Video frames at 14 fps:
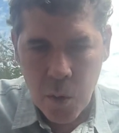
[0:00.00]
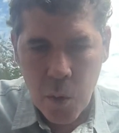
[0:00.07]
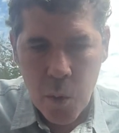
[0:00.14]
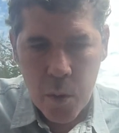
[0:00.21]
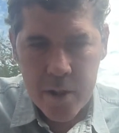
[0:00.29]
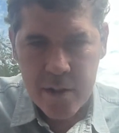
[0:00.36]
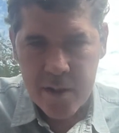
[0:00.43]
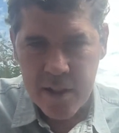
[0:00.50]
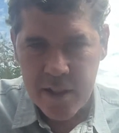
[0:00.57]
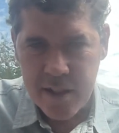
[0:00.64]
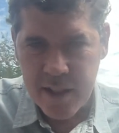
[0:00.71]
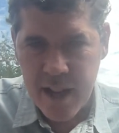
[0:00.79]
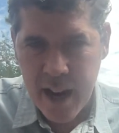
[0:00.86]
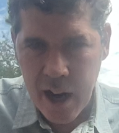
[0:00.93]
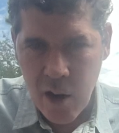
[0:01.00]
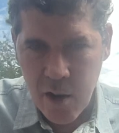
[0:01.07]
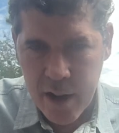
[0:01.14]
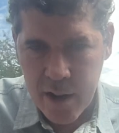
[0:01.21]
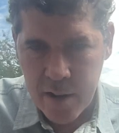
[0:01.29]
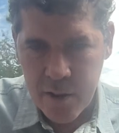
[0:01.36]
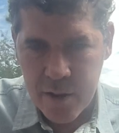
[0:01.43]
who is this
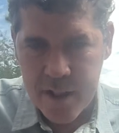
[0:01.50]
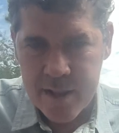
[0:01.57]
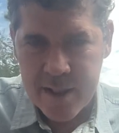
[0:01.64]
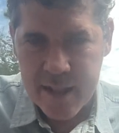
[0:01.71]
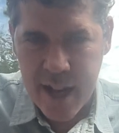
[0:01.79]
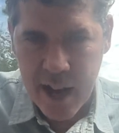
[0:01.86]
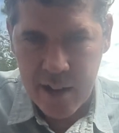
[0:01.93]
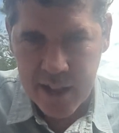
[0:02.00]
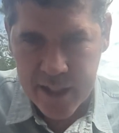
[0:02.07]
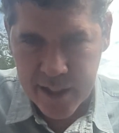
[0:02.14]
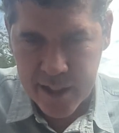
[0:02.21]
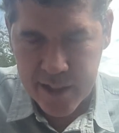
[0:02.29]
narrator that's telling